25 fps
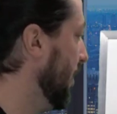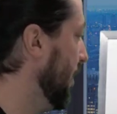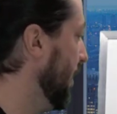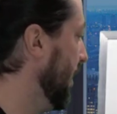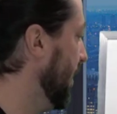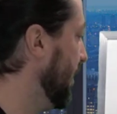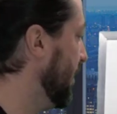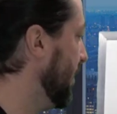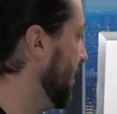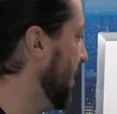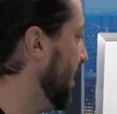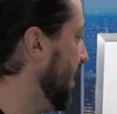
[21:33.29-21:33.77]

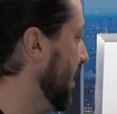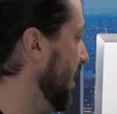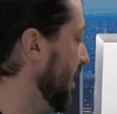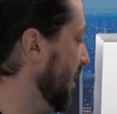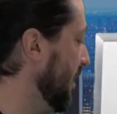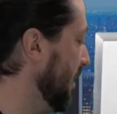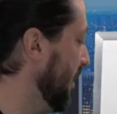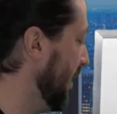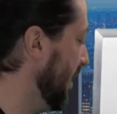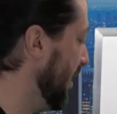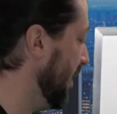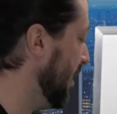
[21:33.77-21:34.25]
it's
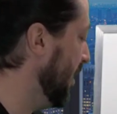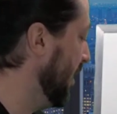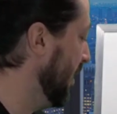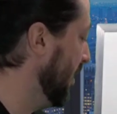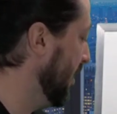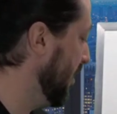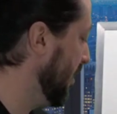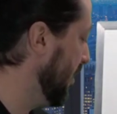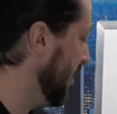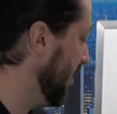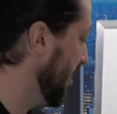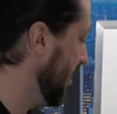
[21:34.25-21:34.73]
easy,
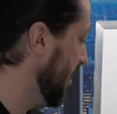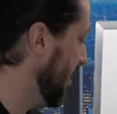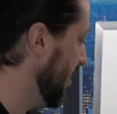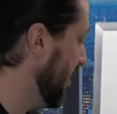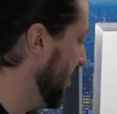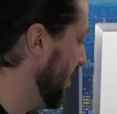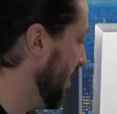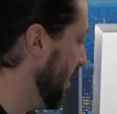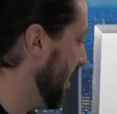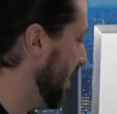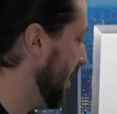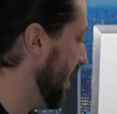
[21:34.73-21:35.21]

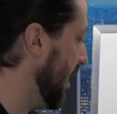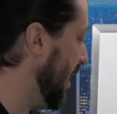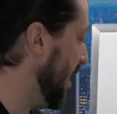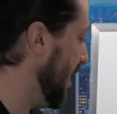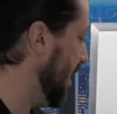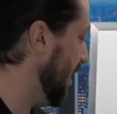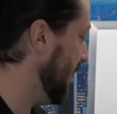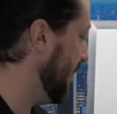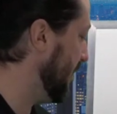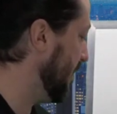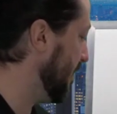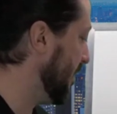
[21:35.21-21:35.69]
it
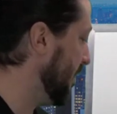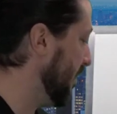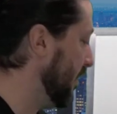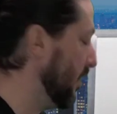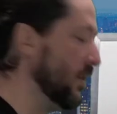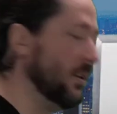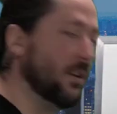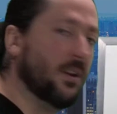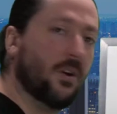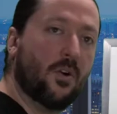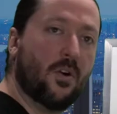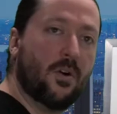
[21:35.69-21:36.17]
has
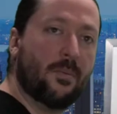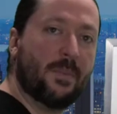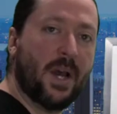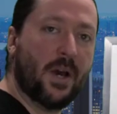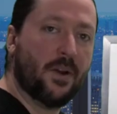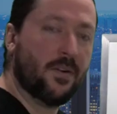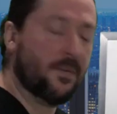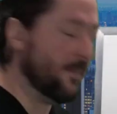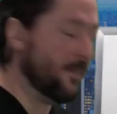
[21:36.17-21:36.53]
low amount of